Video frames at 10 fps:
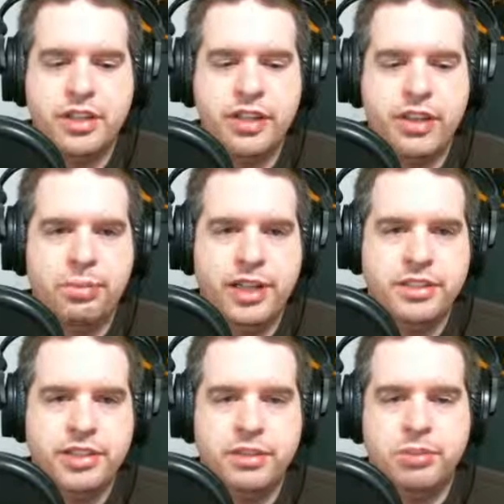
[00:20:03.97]

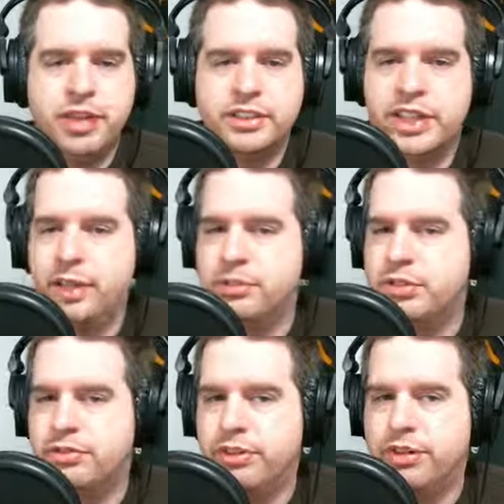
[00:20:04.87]
PlayStation Plus games
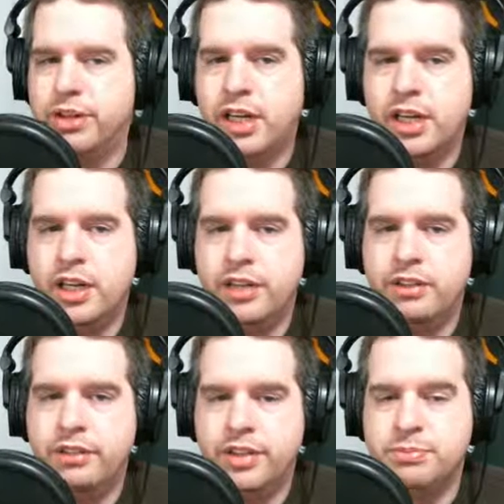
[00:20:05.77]
for
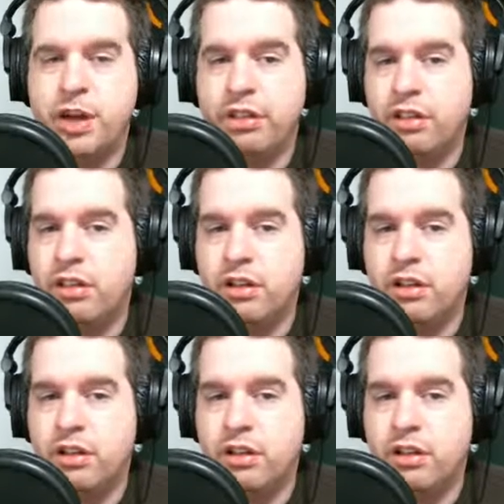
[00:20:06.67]
this month